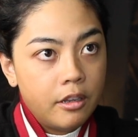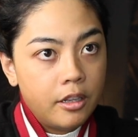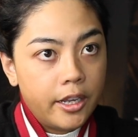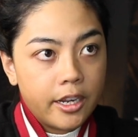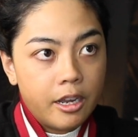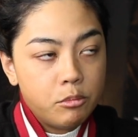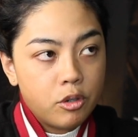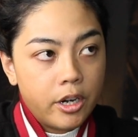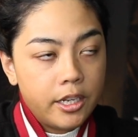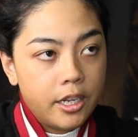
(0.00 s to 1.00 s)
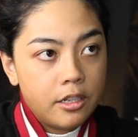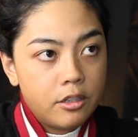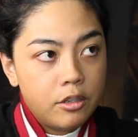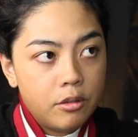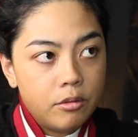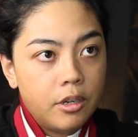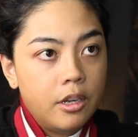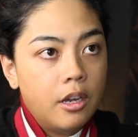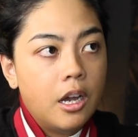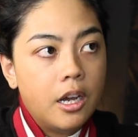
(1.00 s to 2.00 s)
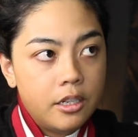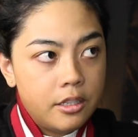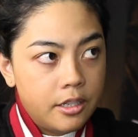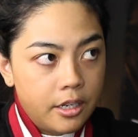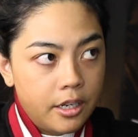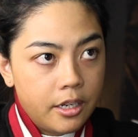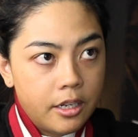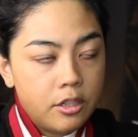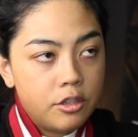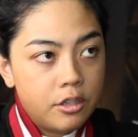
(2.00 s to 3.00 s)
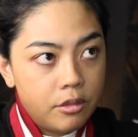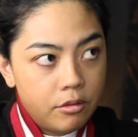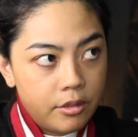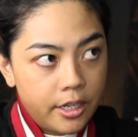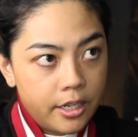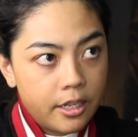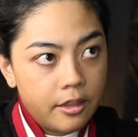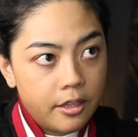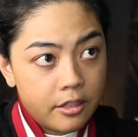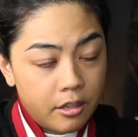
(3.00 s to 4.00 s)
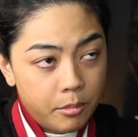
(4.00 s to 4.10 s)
Like I'm trying to get into hunting and shooting and things.